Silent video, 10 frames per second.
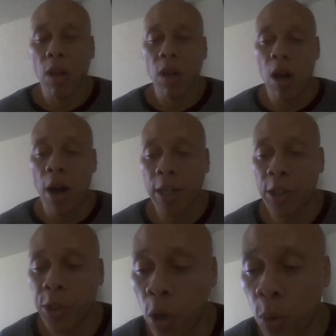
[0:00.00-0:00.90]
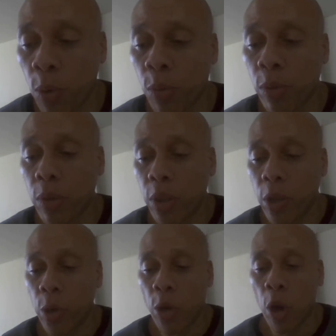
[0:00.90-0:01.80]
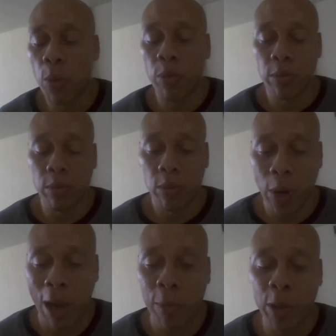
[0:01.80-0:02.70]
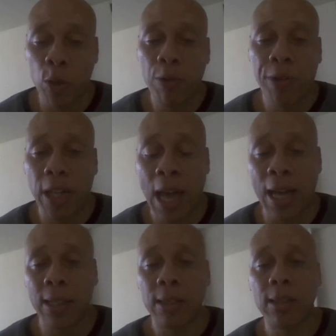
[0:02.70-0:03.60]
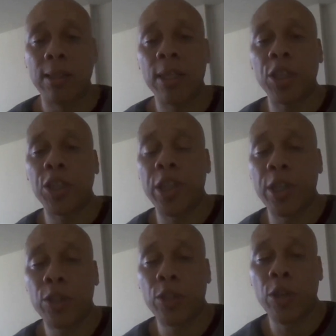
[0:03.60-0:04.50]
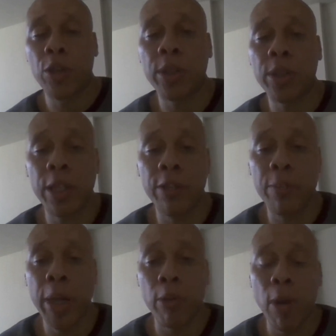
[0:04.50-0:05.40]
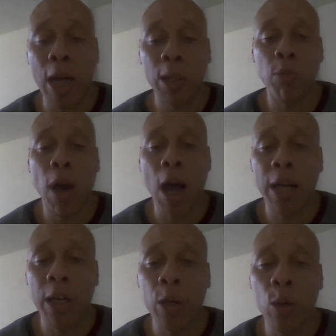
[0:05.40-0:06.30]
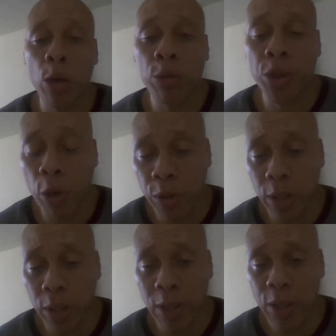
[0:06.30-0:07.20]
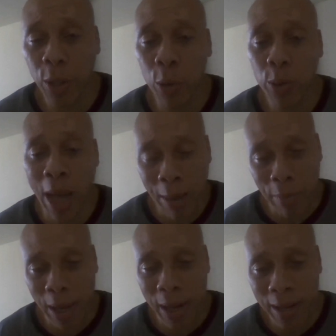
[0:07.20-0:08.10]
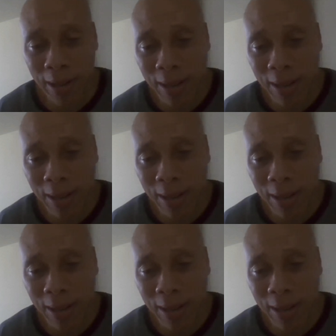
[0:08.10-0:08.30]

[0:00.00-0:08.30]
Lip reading: All right, so you know what I've been doing for the last 6 years, courtesy of Mayor Ras Baraka in Newark, New Jersey. Salute that man.